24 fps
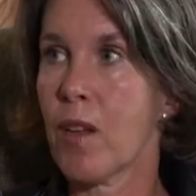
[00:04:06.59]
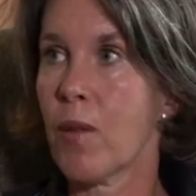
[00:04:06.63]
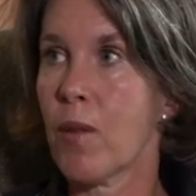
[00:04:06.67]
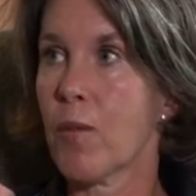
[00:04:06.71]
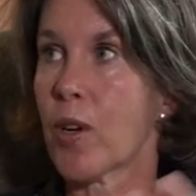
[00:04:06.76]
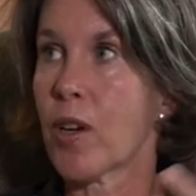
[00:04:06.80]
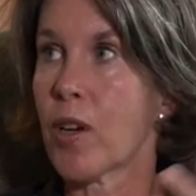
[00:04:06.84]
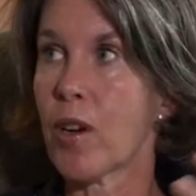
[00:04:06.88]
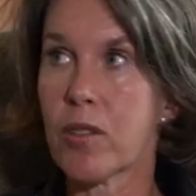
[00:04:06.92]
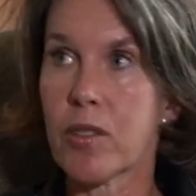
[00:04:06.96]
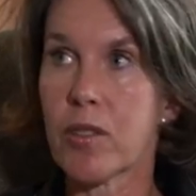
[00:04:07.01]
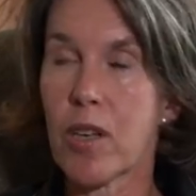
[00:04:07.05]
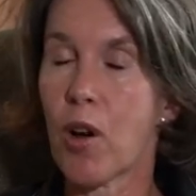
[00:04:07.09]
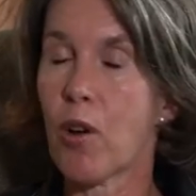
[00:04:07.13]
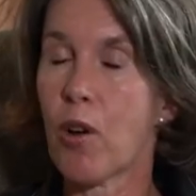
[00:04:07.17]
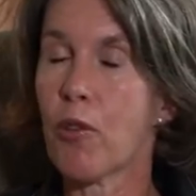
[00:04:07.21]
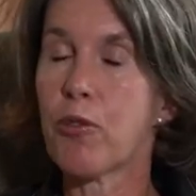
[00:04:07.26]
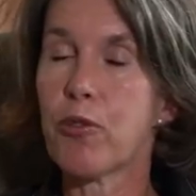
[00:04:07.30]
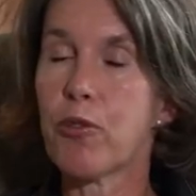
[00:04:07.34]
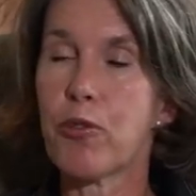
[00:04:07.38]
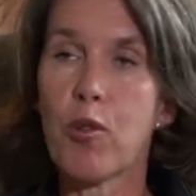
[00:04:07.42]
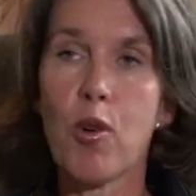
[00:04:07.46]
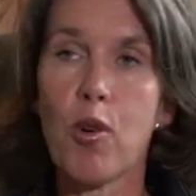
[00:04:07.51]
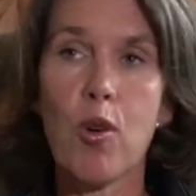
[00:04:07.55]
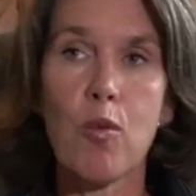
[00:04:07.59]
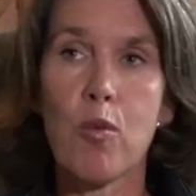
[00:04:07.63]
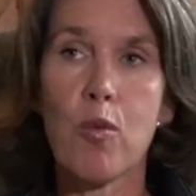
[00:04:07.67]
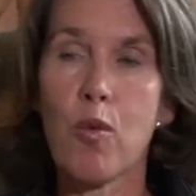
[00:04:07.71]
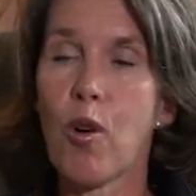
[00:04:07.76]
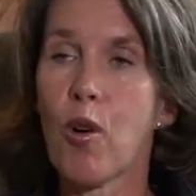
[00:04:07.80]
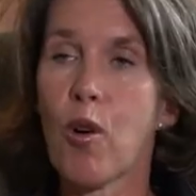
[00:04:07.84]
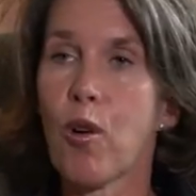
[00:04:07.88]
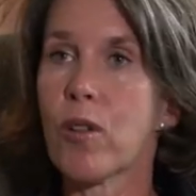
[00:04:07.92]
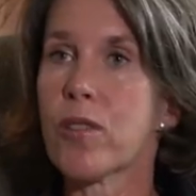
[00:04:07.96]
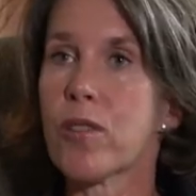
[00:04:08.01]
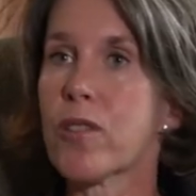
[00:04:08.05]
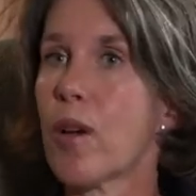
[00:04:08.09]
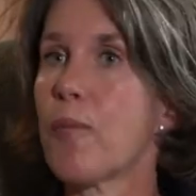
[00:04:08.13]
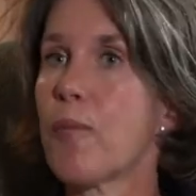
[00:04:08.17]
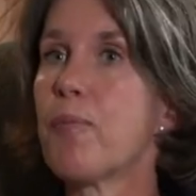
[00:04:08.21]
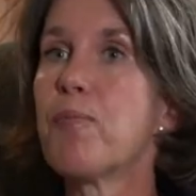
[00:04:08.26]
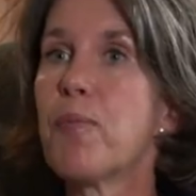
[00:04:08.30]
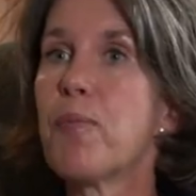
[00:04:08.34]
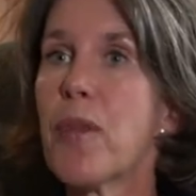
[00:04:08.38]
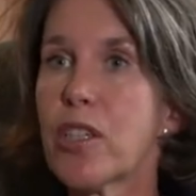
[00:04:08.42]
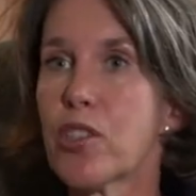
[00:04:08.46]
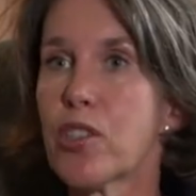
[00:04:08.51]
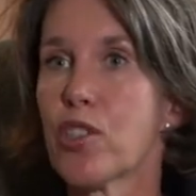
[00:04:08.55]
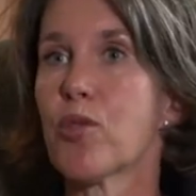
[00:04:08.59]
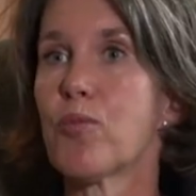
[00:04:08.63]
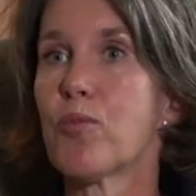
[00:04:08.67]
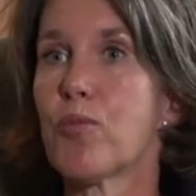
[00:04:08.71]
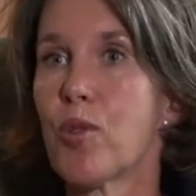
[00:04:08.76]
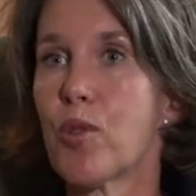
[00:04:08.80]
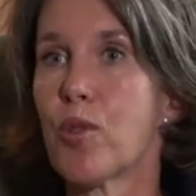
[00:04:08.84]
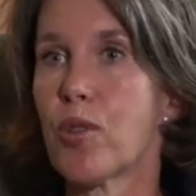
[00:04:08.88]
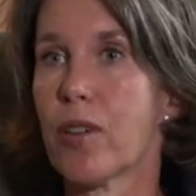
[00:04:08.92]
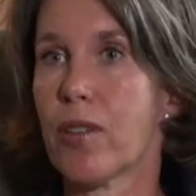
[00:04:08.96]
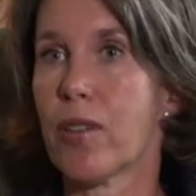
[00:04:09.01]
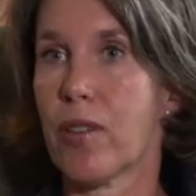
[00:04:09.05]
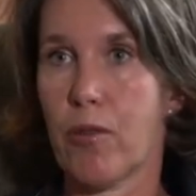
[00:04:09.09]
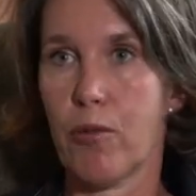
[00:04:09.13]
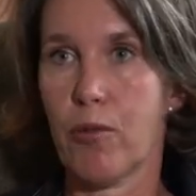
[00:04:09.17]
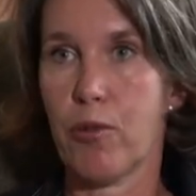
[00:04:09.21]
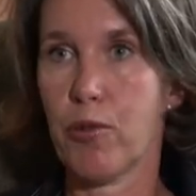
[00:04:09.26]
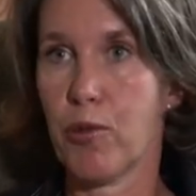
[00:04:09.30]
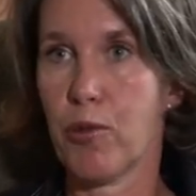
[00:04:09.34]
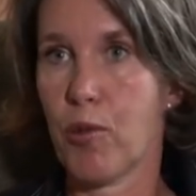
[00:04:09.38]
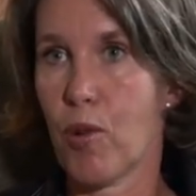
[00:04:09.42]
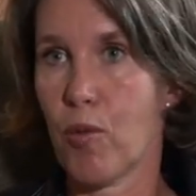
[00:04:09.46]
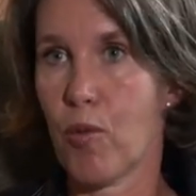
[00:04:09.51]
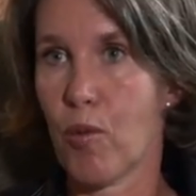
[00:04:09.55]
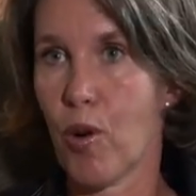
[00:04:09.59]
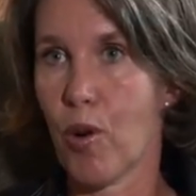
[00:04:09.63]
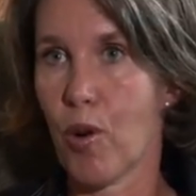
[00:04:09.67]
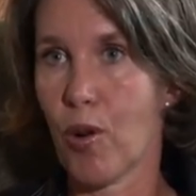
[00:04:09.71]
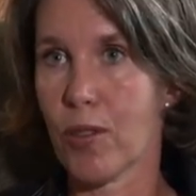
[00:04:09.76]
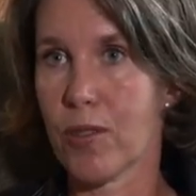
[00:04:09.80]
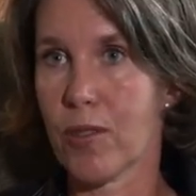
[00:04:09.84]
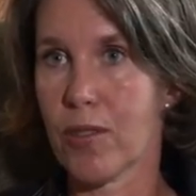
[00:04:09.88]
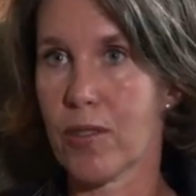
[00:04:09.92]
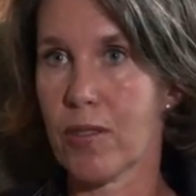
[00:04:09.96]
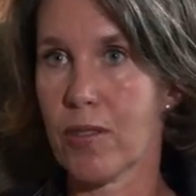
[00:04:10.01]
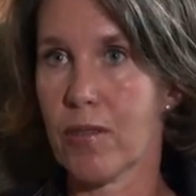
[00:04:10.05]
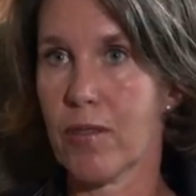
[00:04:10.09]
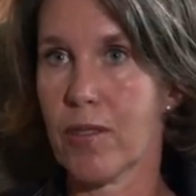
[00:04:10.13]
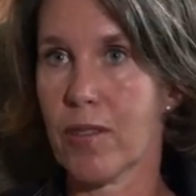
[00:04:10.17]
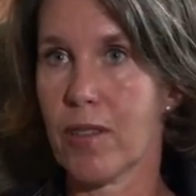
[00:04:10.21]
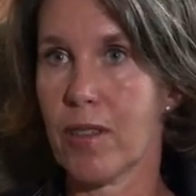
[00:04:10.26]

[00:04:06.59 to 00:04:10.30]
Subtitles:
because our four walls are much more than four walls.